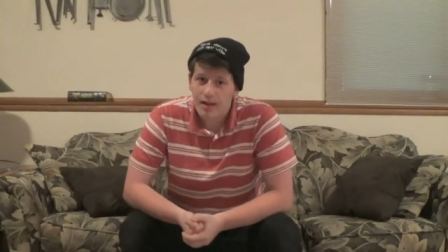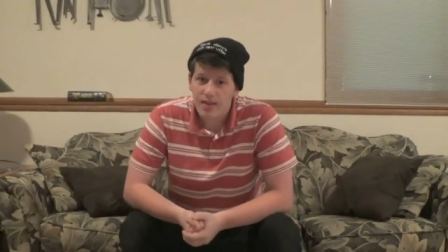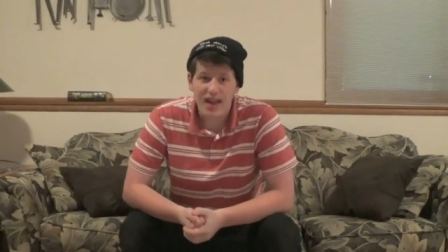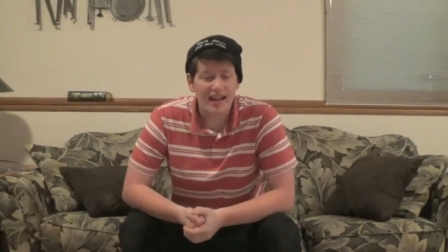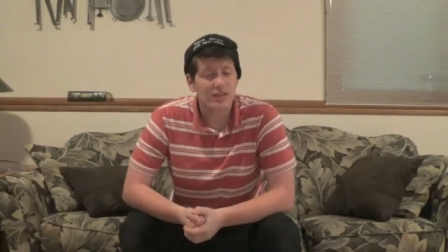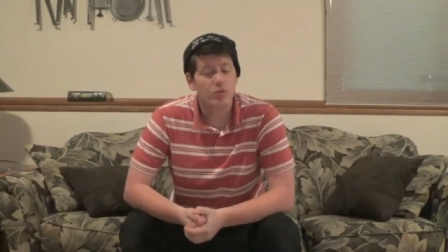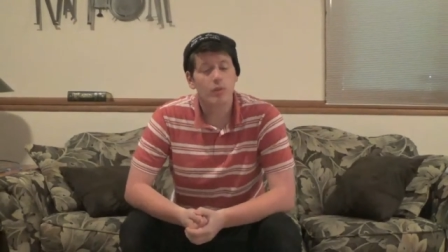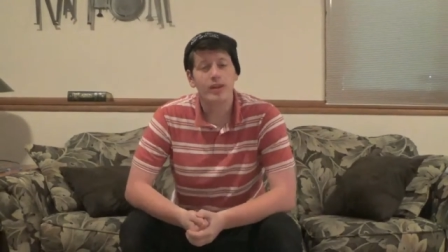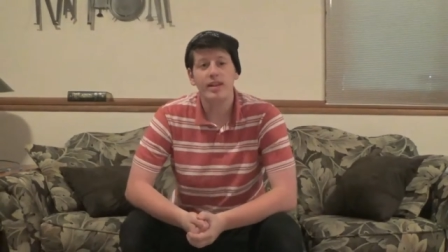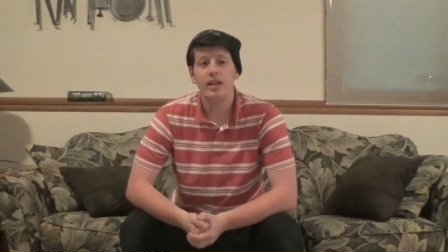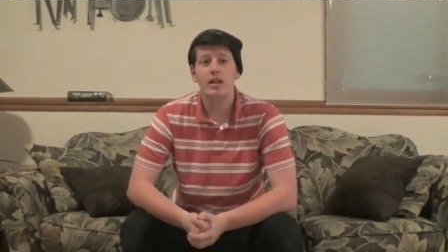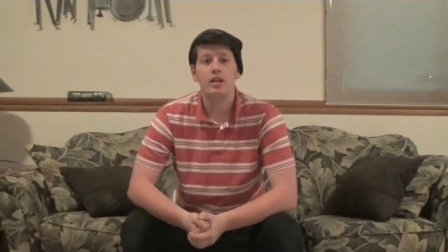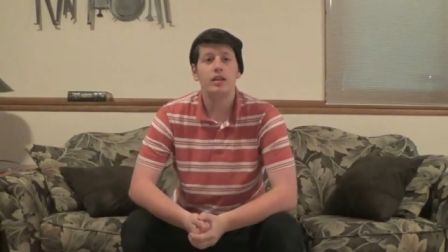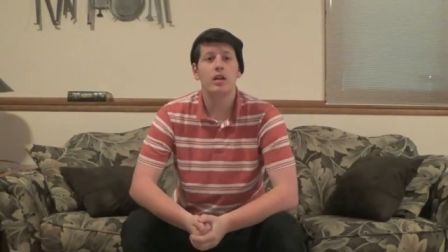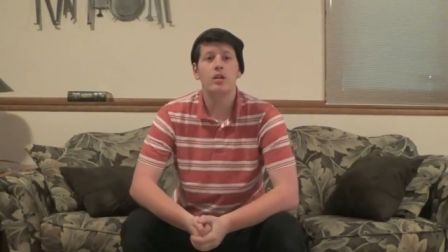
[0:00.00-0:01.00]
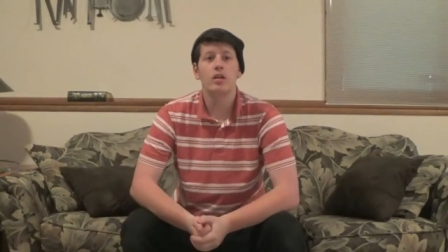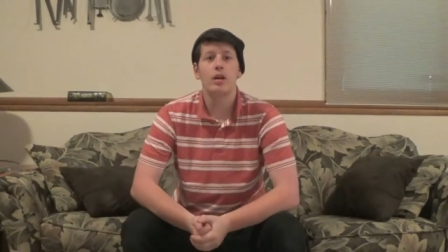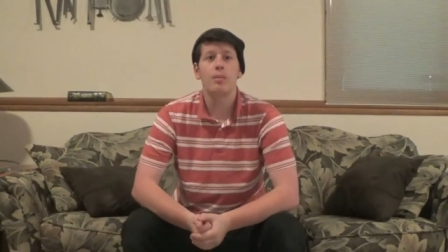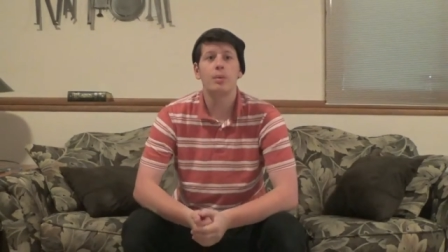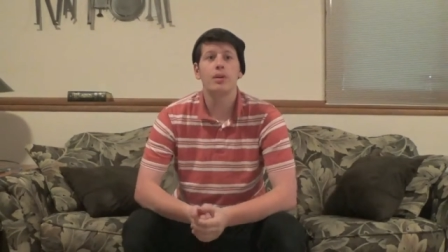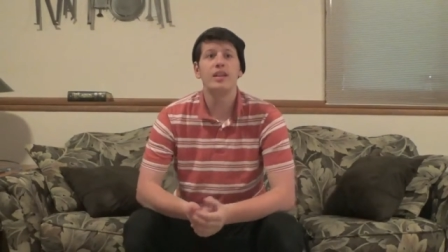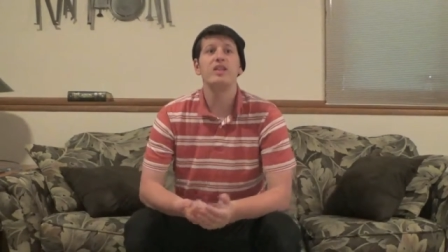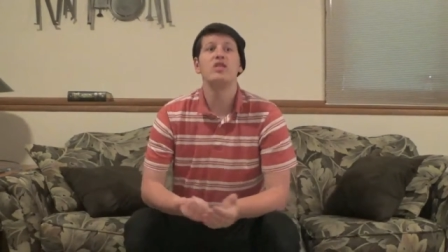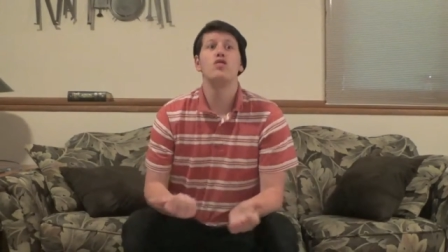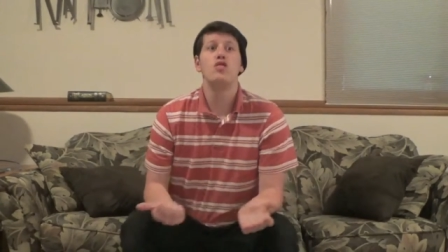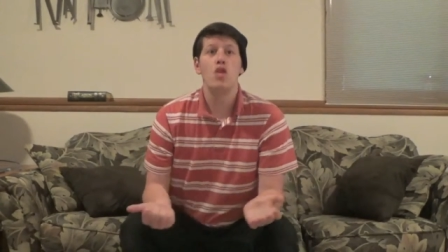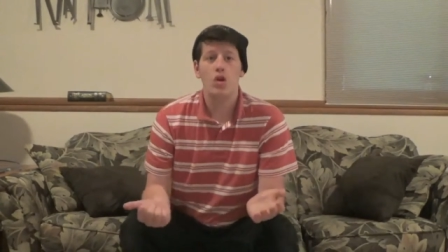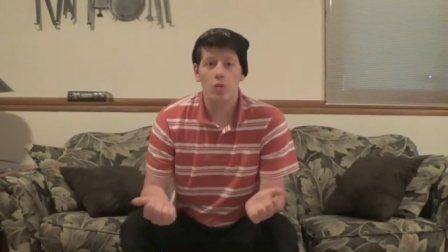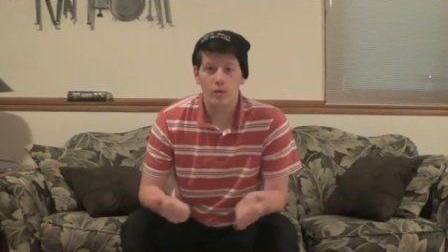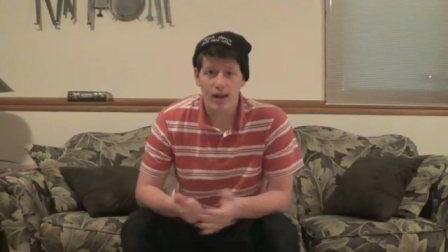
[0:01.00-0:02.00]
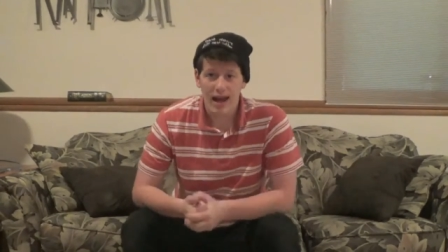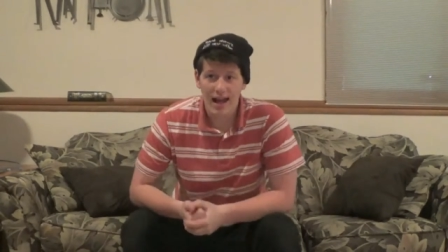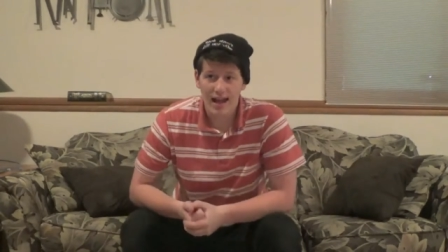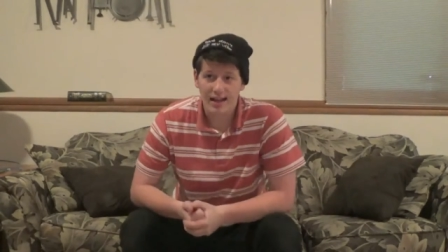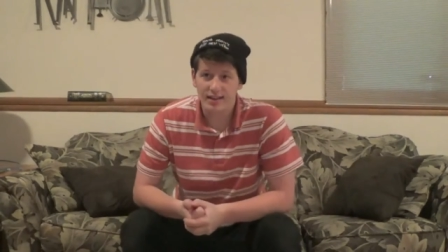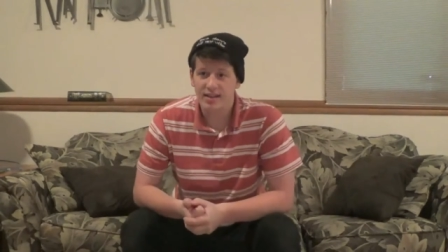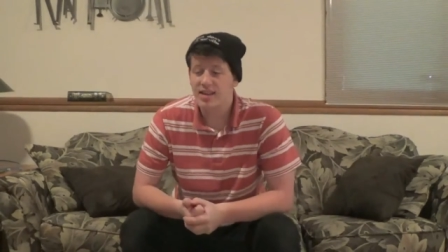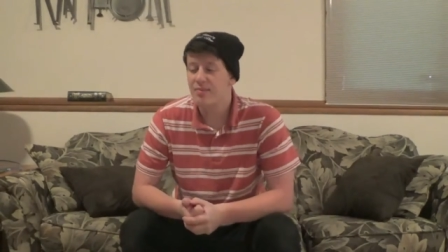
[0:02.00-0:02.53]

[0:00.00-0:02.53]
That's what the young adult couple is known as.